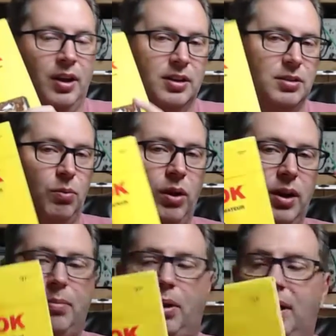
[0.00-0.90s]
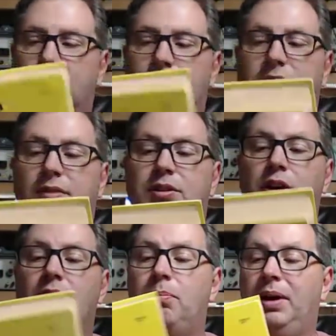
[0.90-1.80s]
some really practical stuff. So you
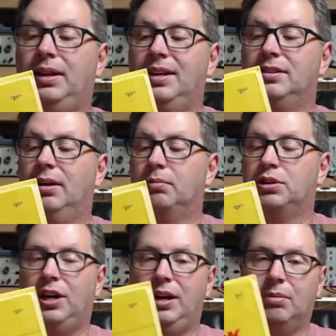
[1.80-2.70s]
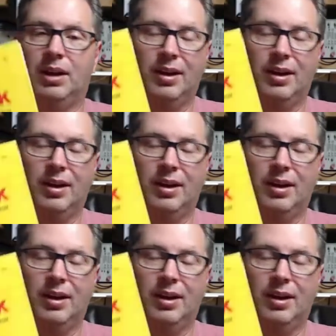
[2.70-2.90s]
can pick these up cheap.